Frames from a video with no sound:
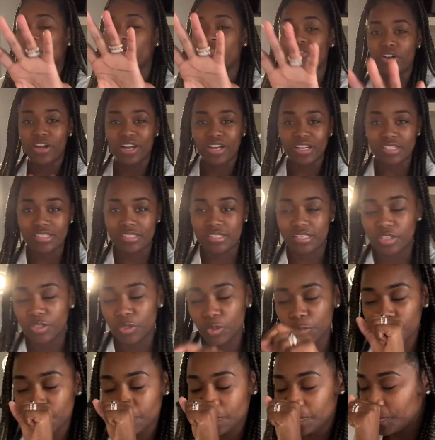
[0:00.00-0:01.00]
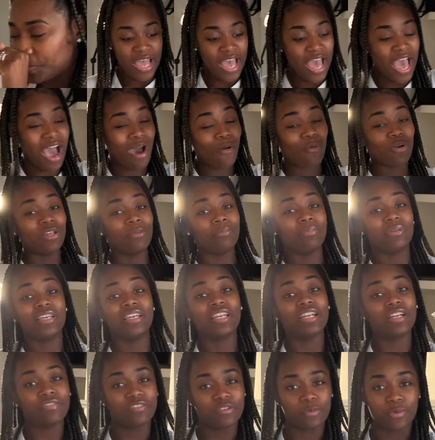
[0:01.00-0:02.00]
before I continue, I wouldn't be
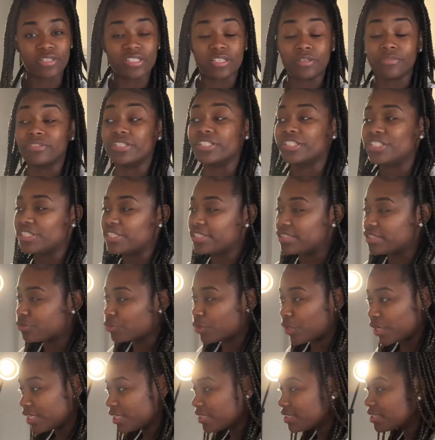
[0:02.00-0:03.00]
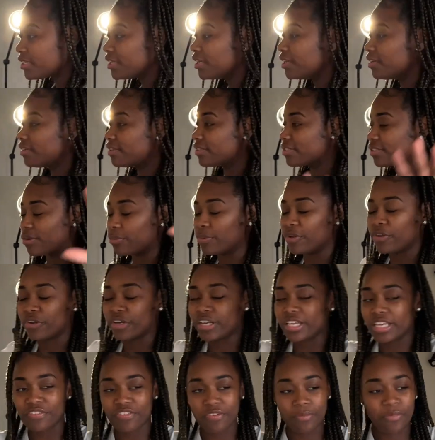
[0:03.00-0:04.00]
here if it wasn't for Jesus Christ. So
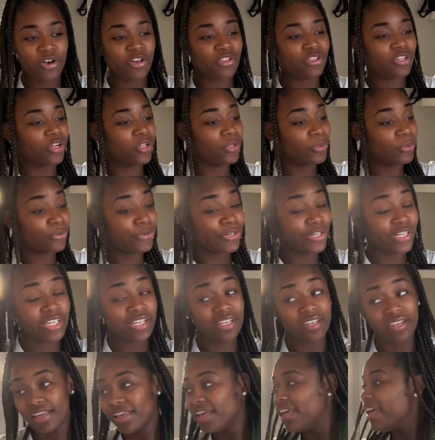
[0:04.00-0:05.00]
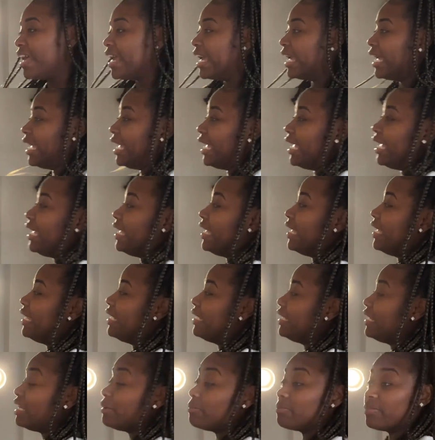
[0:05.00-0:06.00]
Amen. All the glory. Hallelujah.
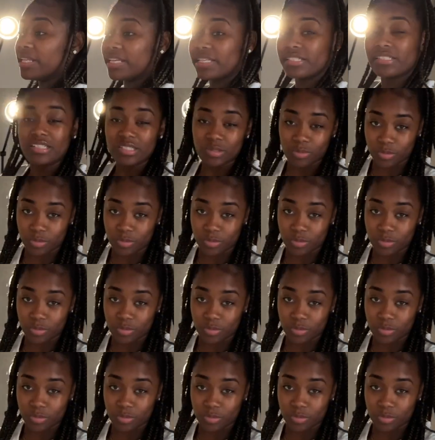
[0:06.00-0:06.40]
And he blessed us